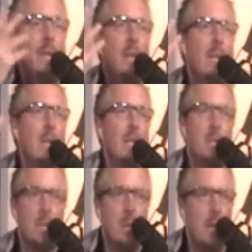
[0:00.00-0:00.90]

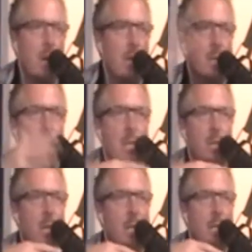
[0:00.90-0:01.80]
Allegedly, all this other
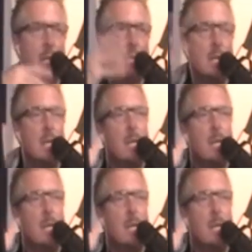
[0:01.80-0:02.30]
nonsense.